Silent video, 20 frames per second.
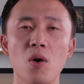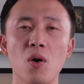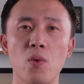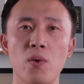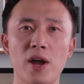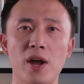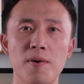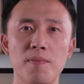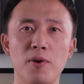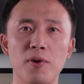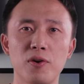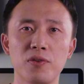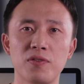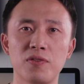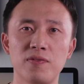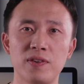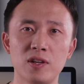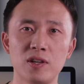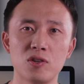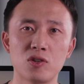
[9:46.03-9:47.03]
we are
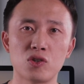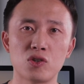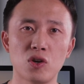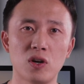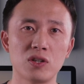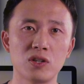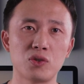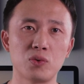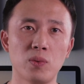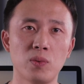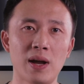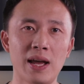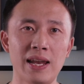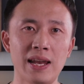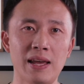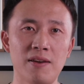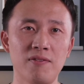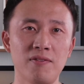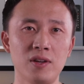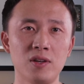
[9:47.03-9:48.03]
both video source 1 and